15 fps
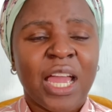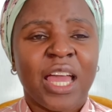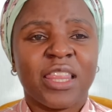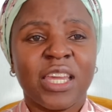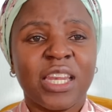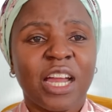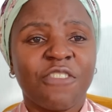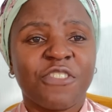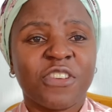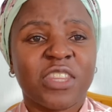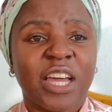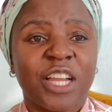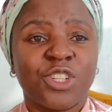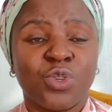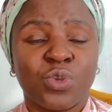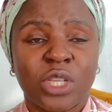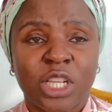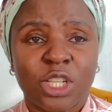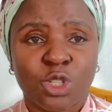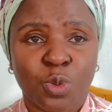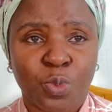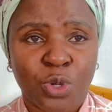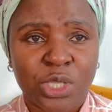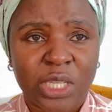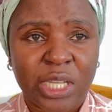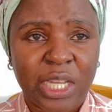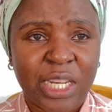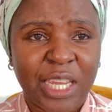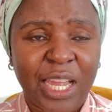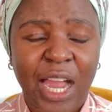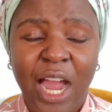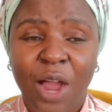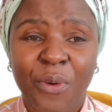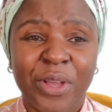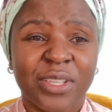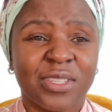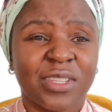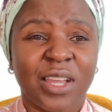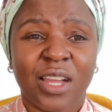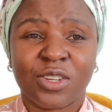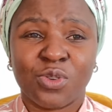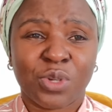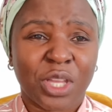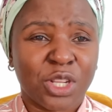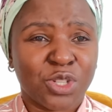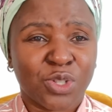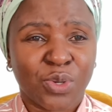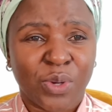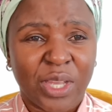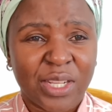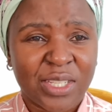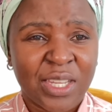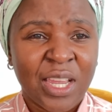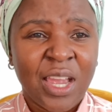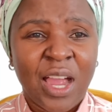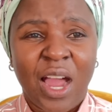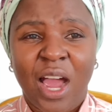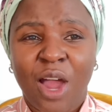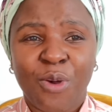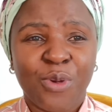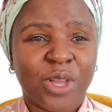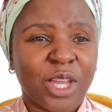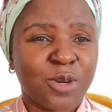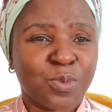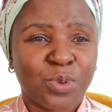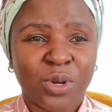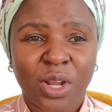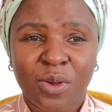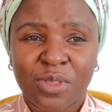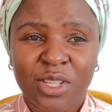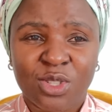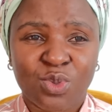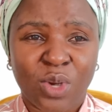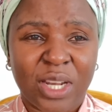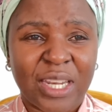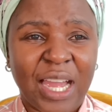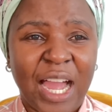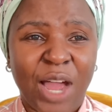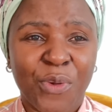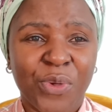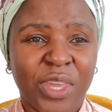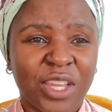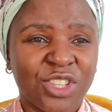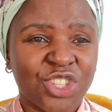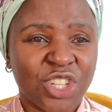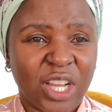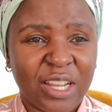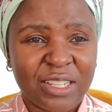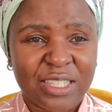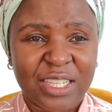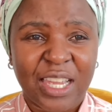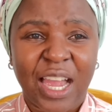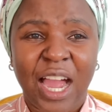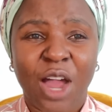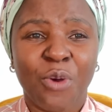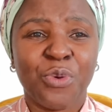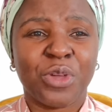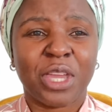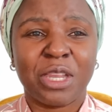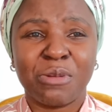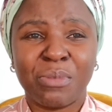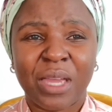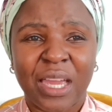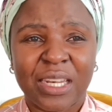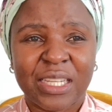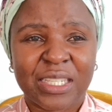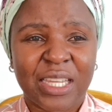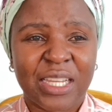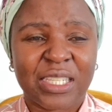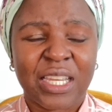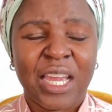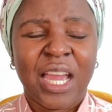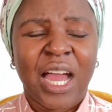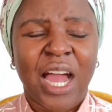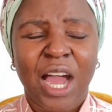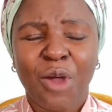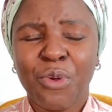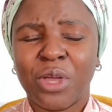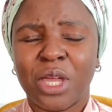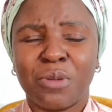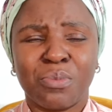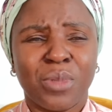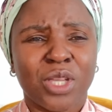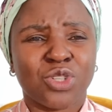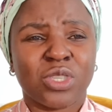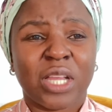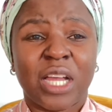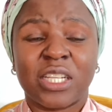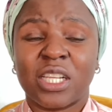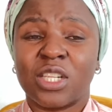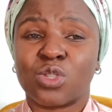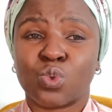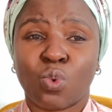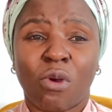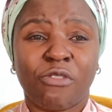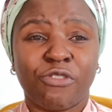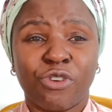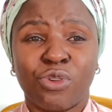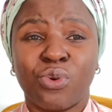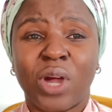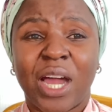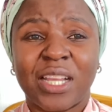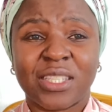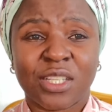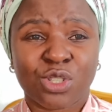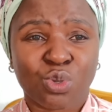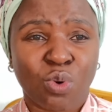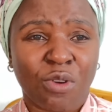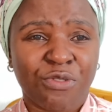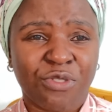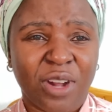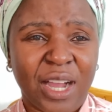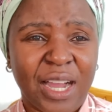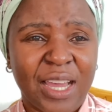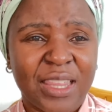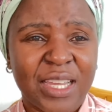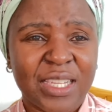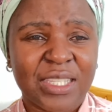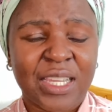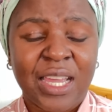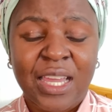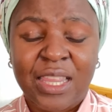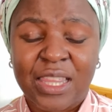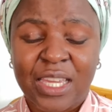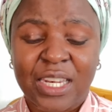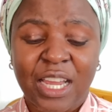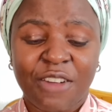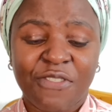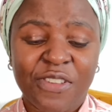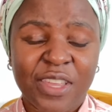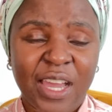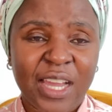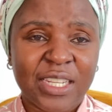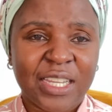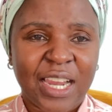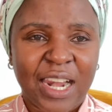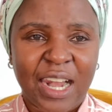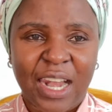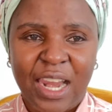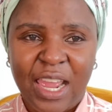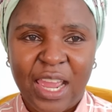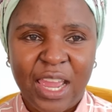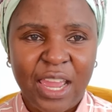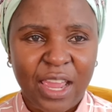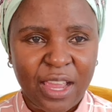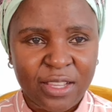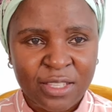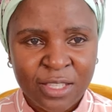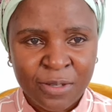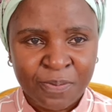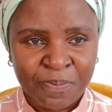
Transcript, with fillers: and then after that you need to proceed it how exactly you can do it how you can pray with this one how you can chant it how you can meditate how you can make sure that it's it's work for you as it work for others. Then after that, let's